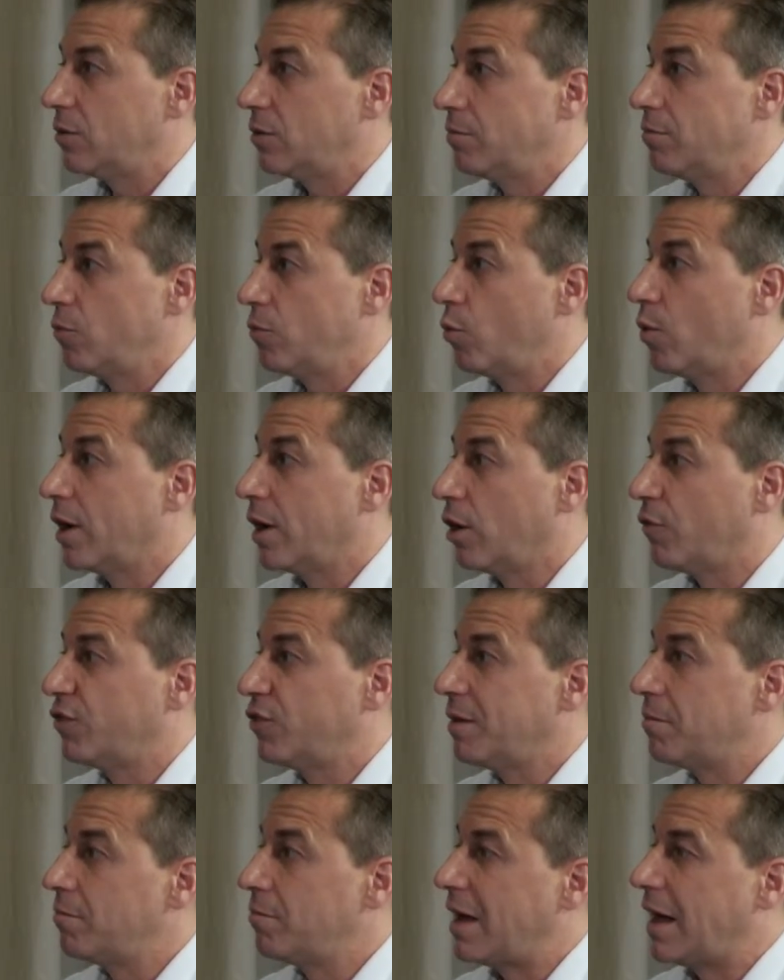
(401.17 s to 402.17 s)
One of
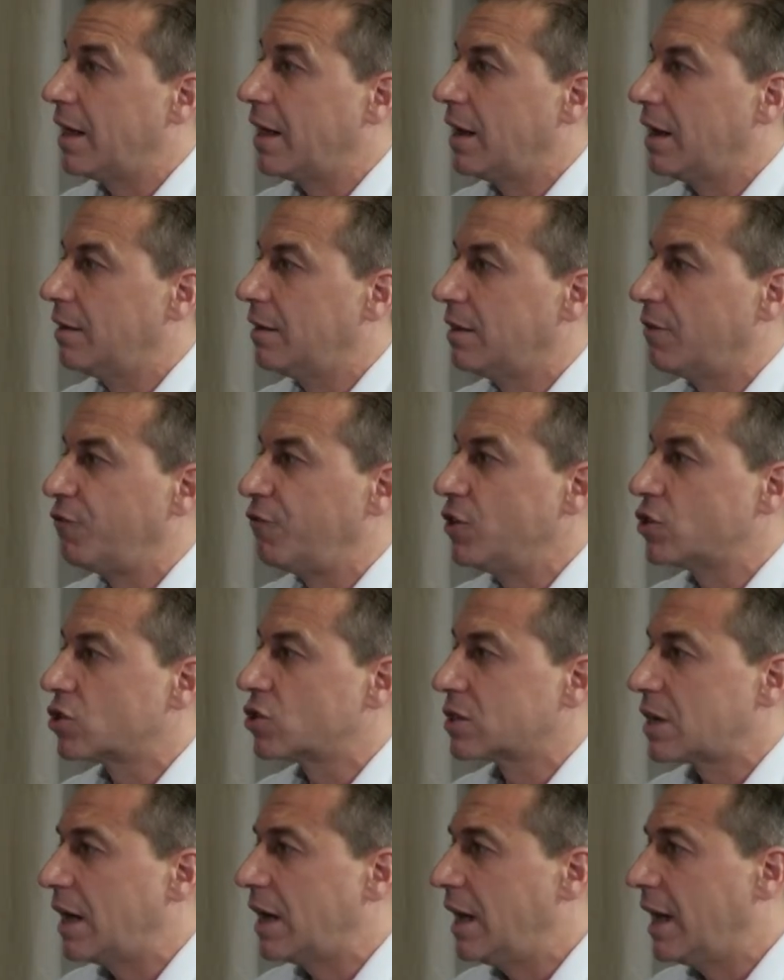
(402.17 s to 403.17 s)
them, the
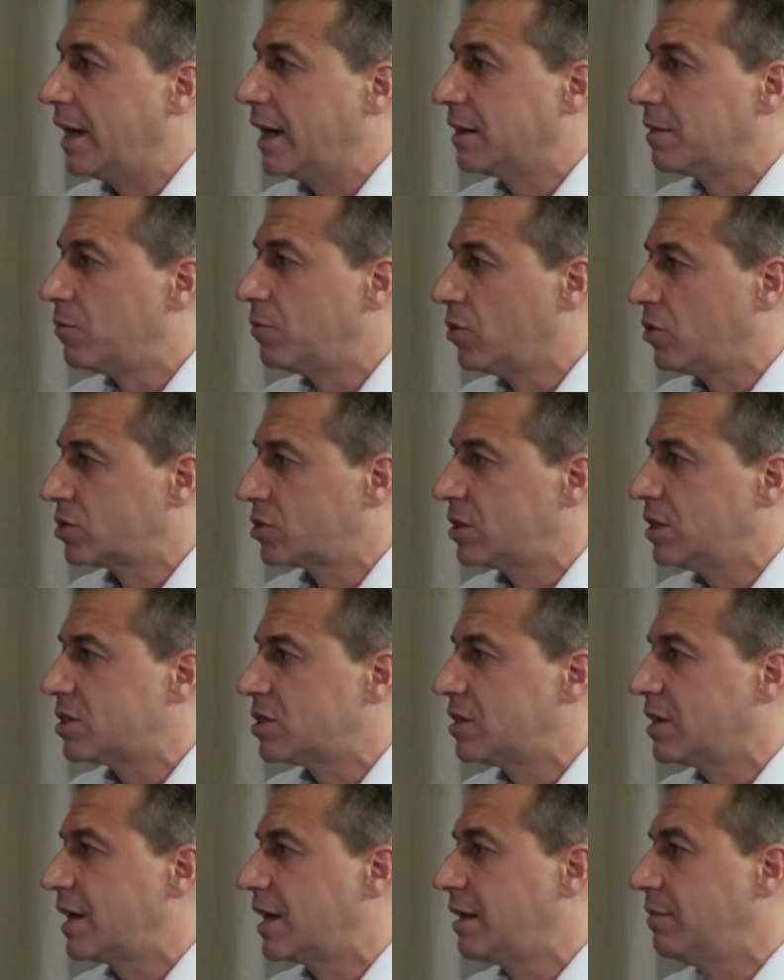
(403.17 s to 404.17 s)
features I like the most is
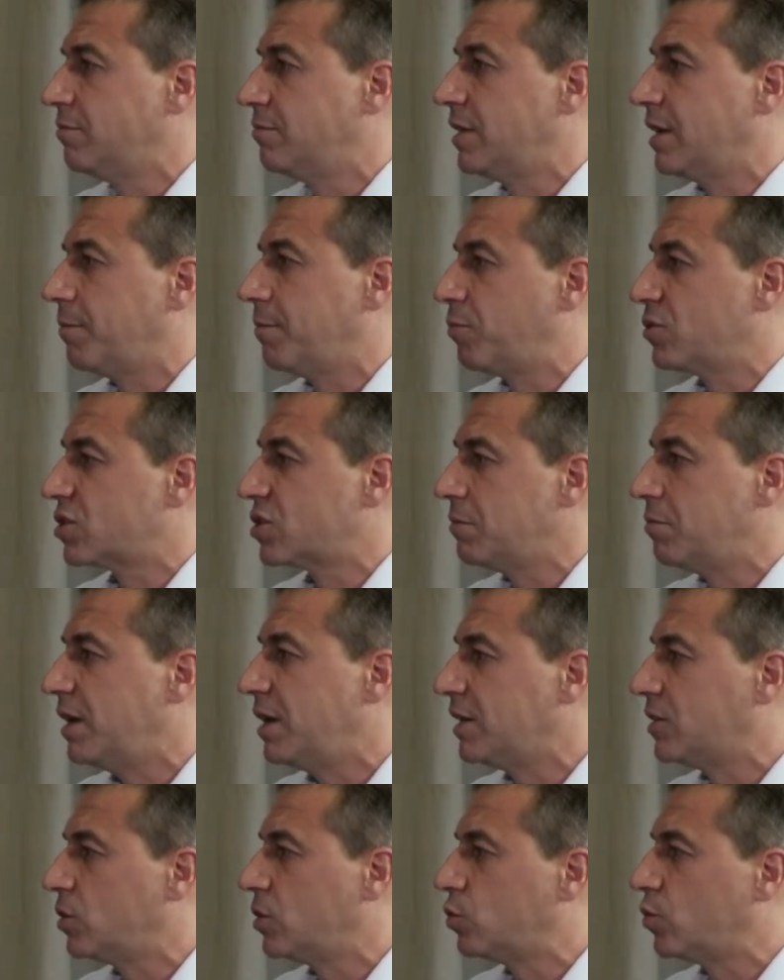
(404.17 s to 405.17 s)
the
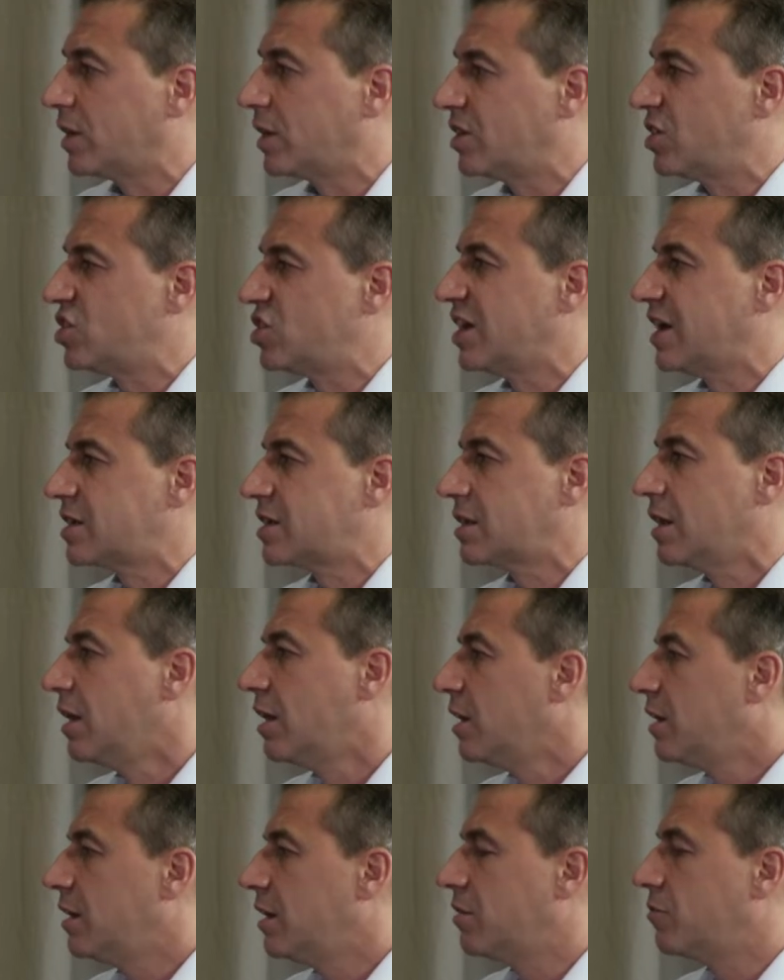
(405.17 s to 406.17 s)
possibility to adjust
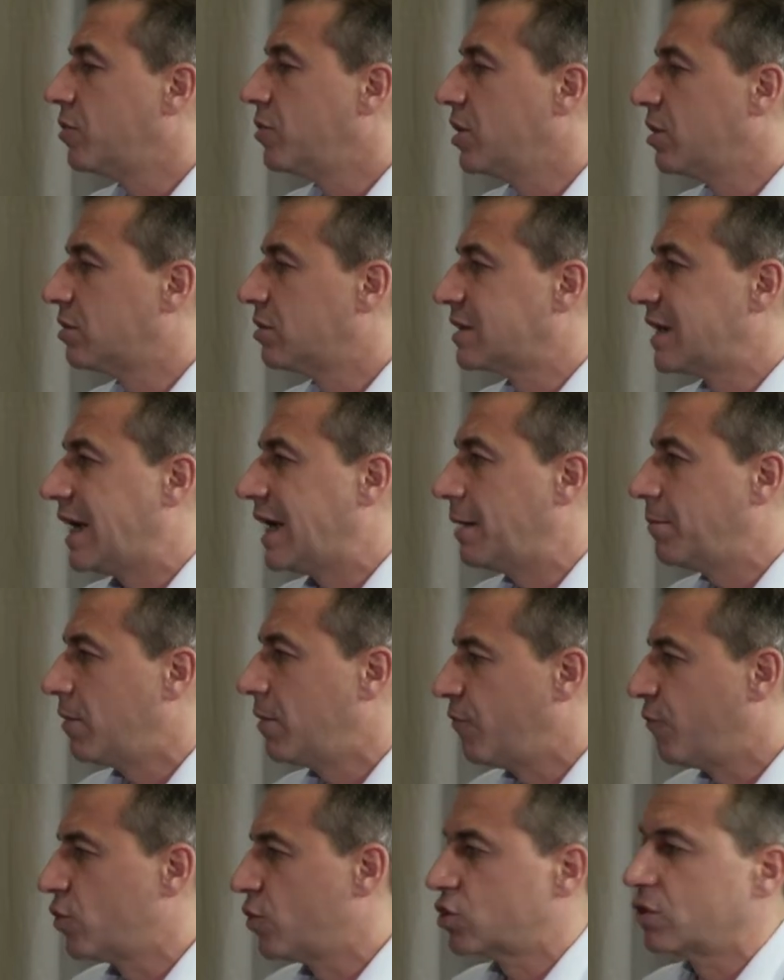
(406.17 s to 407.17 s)
in real time.
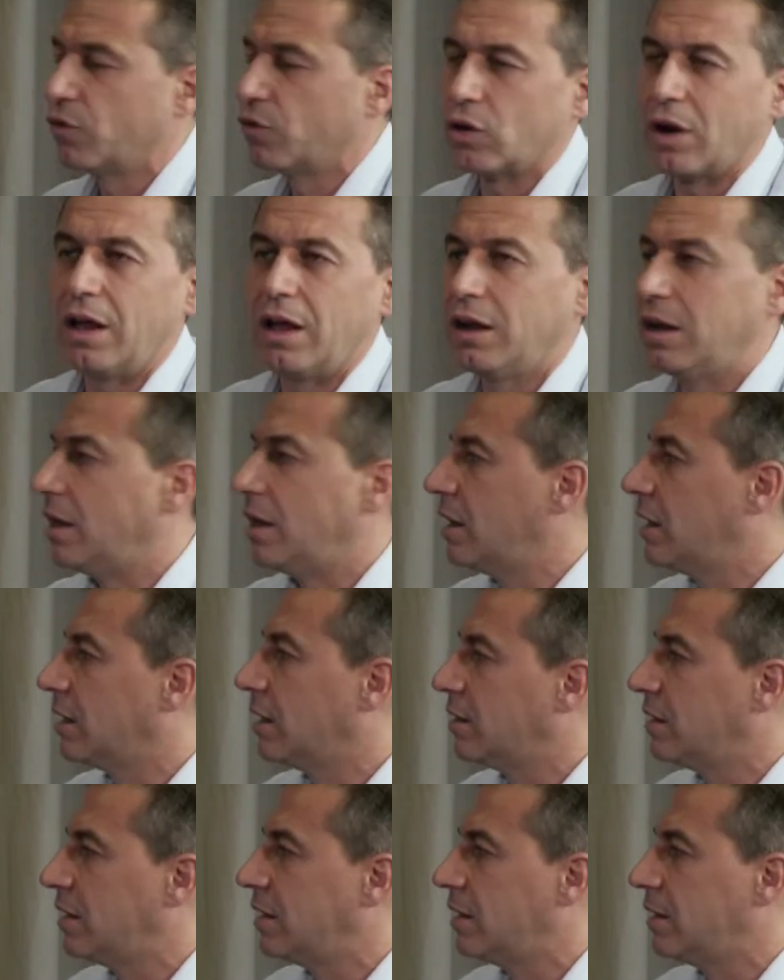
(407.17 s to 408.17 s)
First of all,
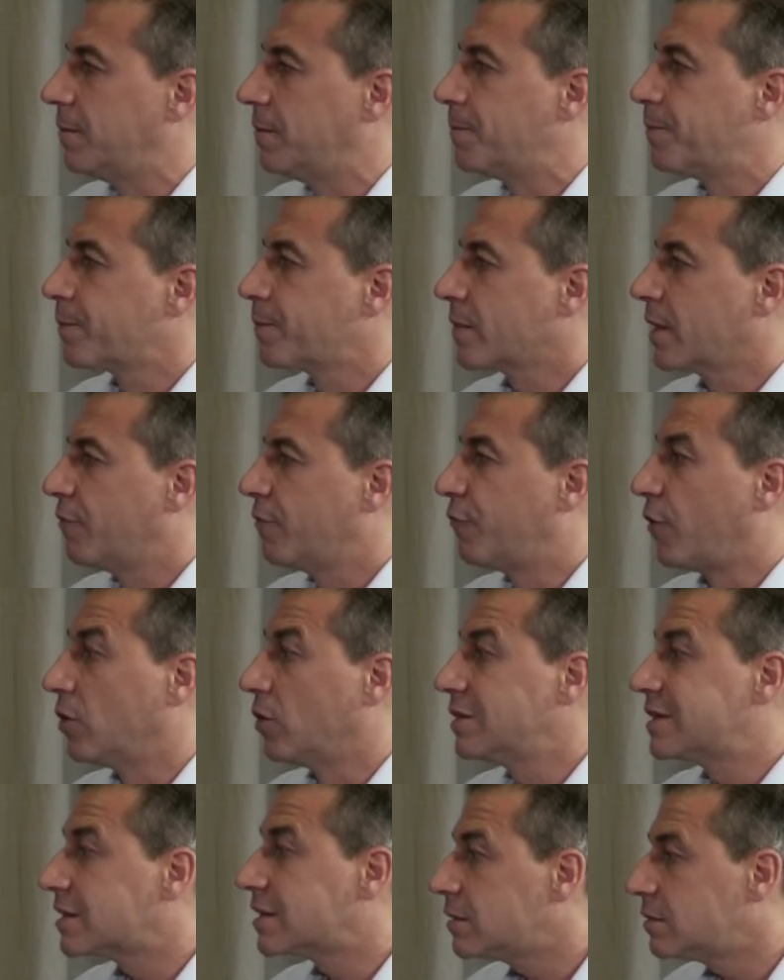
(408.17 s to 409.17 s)
the fonts,